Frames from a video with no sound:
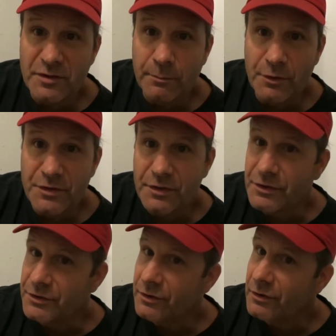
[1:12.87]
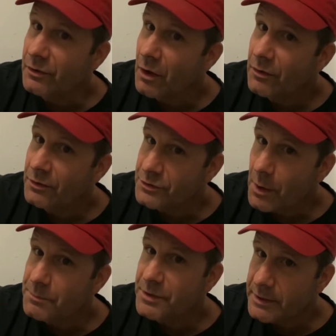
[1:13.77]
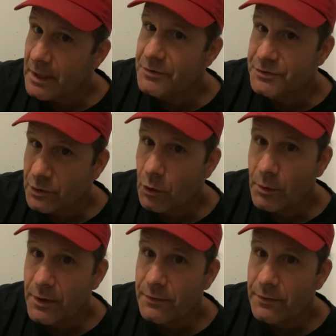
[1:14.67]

person, there's ups and downs to go with.